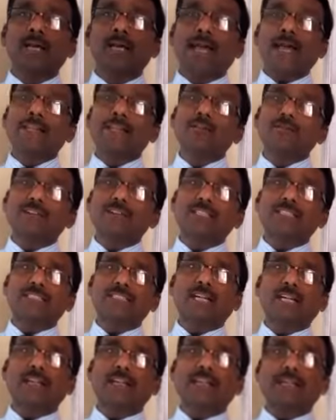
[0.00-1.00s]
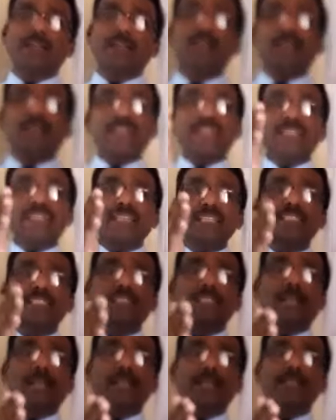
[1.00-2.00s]
and you will study each
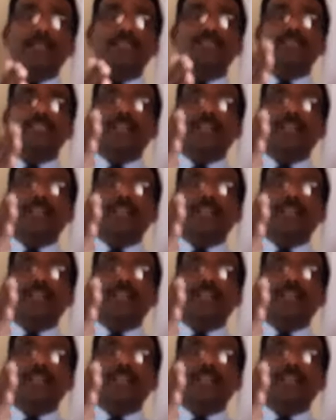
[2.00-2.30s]
science